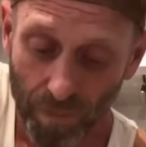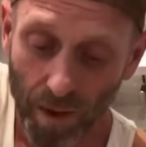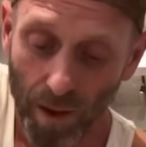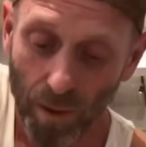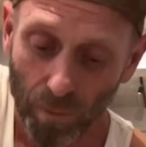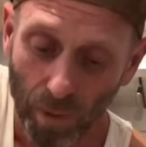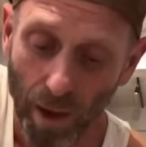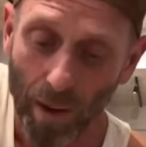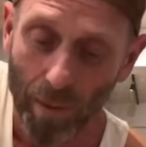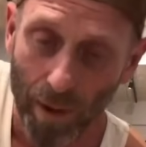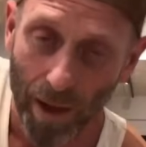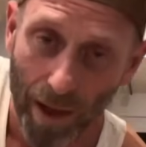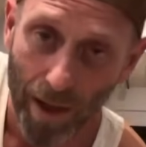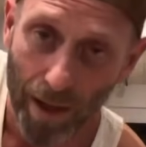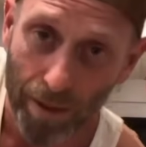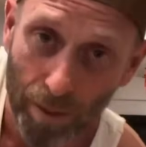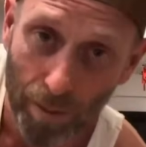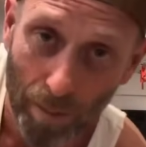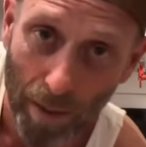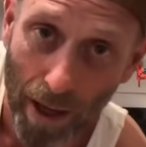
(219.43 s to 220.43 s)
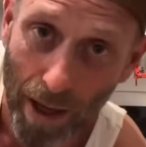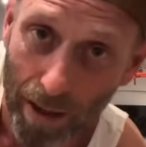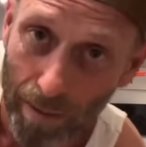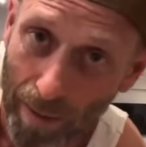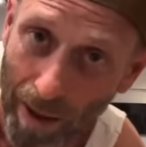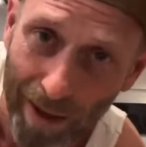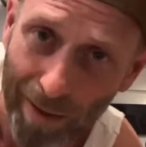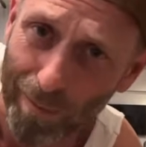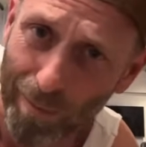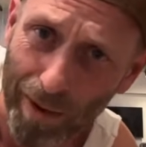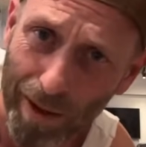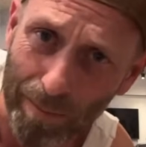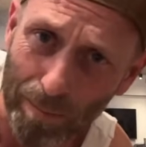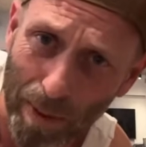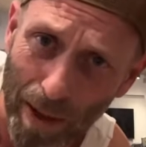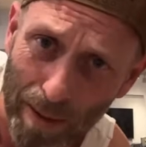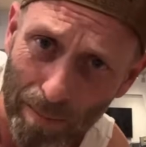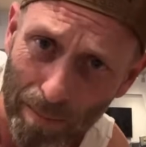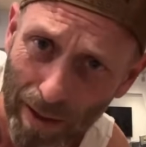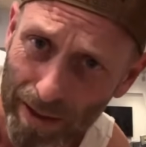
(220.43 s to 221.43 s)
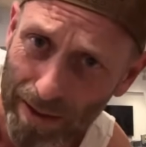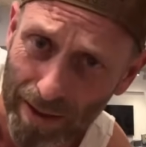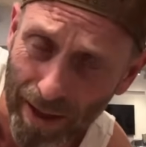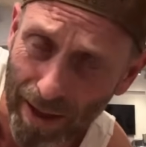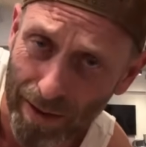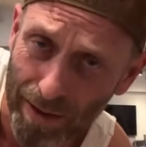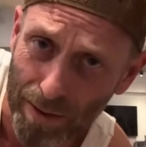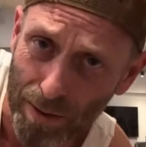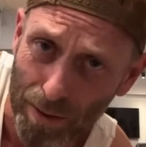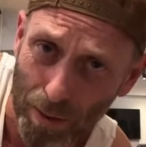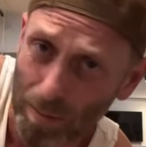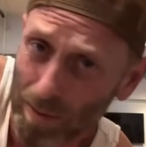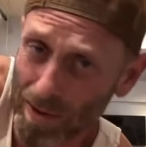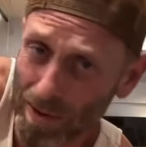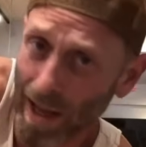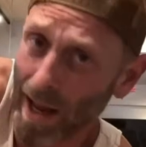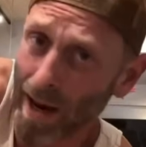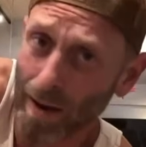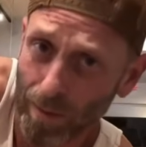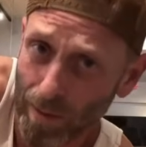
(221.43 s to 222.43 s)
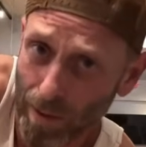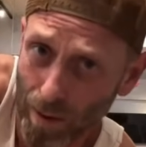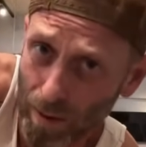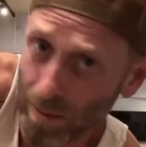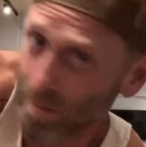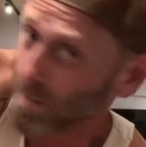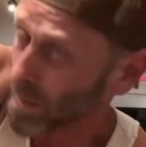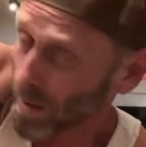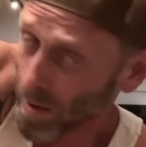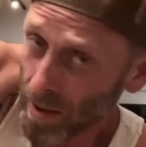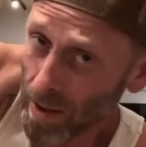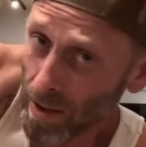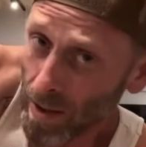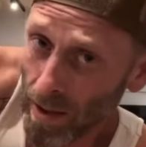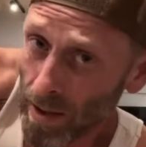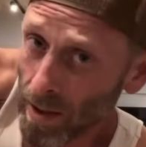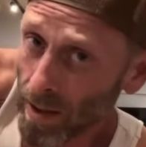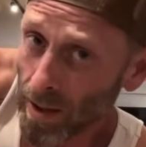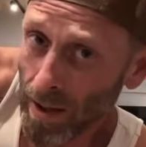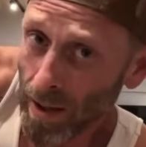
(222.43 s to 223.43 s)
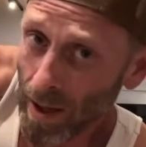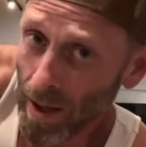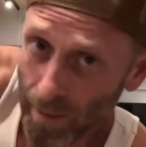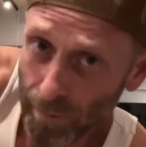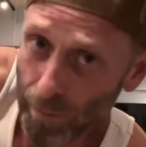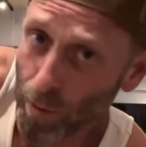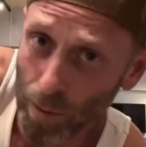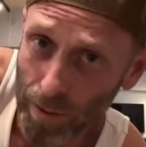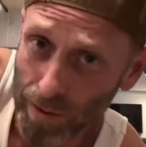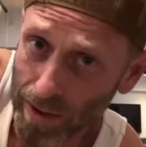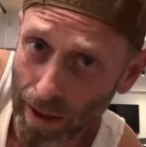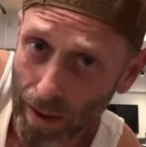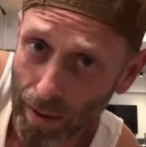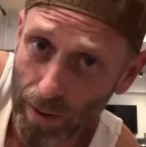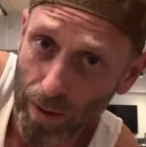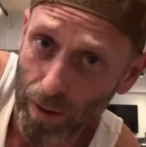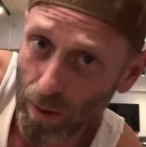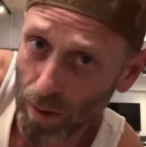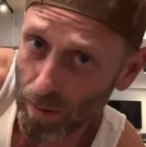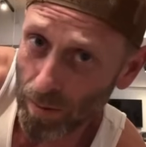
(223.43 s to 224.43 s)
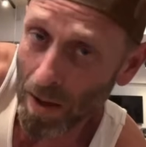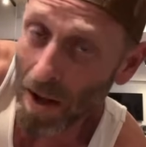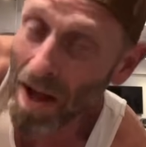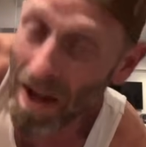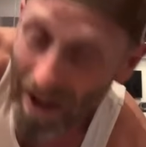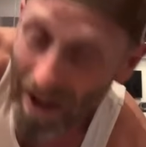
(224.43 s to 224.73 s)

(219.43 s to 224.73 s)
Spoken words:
Right when I got to the bottom. I didn't really pay much attention to them because I don't know them. Of course I don't know them.